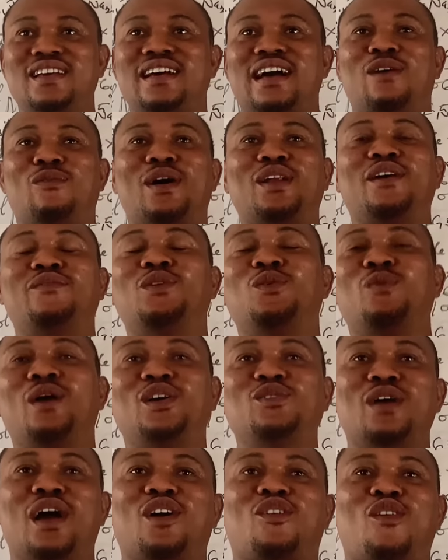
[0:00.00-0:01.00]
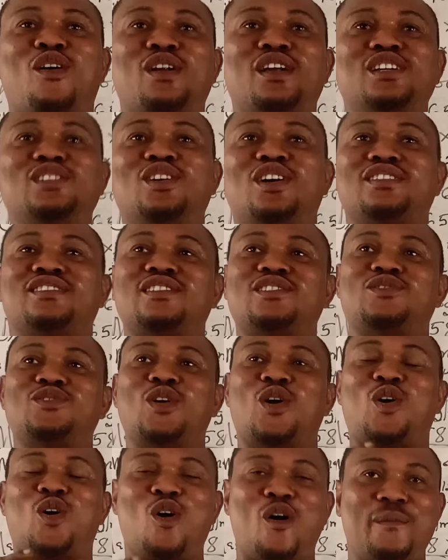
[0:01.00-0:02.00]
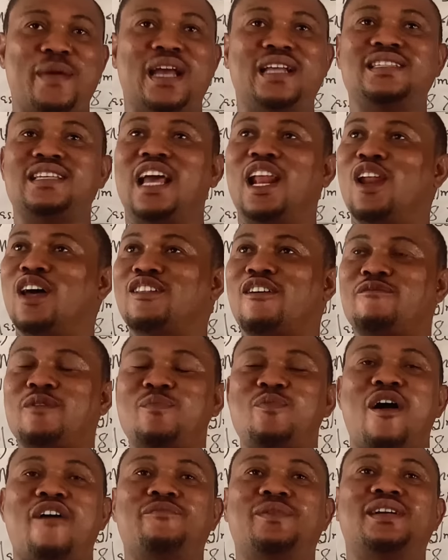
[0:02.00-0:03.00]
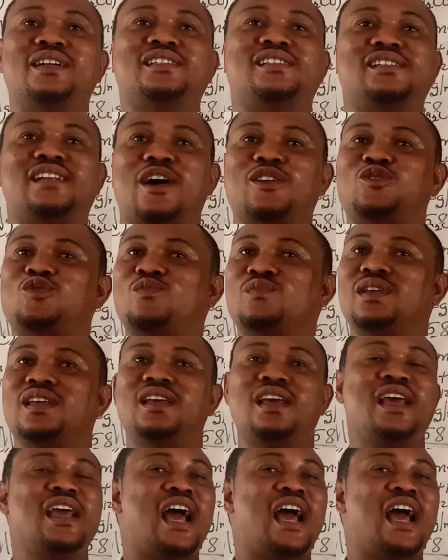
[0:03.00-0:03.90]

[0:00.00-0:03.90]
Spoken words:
And one of the ways you encourage us is your comment. A lot of people have been reaching out to me.